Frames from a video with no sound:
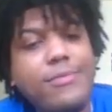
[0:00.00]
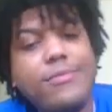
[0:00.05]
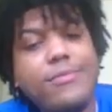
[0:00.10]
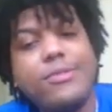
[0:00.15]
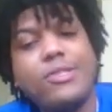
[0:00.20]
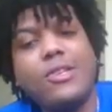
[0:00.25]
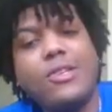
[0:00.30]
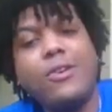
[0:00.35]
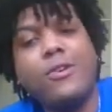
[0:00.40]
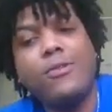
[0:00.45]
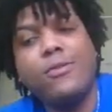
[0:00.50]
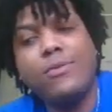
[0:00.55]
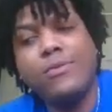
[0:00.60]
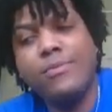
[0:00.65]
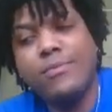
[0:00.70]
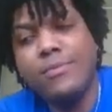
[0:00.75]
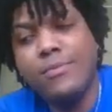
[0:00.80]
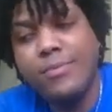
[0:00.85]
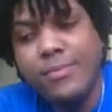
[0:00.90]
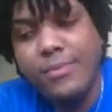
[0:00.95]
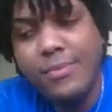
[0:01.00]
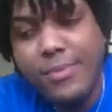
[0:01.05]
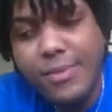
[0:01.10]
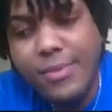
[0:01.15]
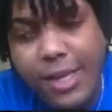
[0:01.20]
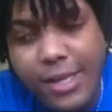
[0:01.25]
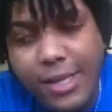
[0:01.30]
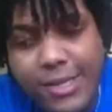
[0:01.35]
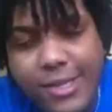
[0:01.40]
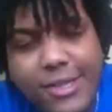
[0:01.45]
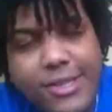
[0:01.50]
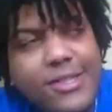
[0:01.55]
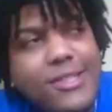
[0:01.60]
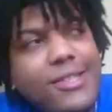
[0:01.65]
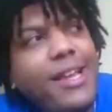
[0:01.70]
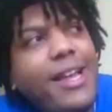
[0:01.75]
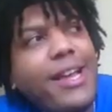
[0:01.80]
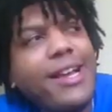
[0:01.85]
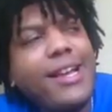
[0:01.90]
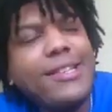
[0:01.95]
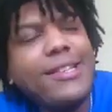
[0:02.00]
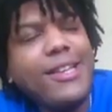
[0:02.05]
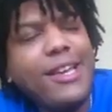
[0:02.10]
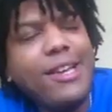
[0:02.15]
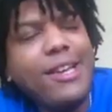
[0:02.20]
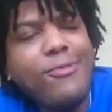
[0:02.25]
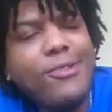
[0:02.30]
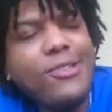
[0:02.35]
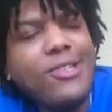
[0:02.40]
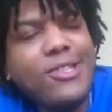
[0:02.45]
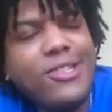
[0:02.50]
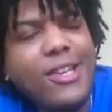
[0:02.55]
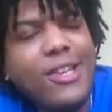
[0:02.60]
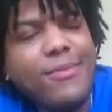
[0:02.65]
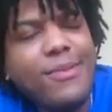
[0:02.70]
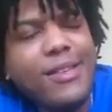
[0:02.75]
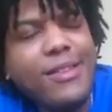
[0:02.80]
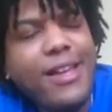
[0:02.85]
So. It just, like I say, it was just something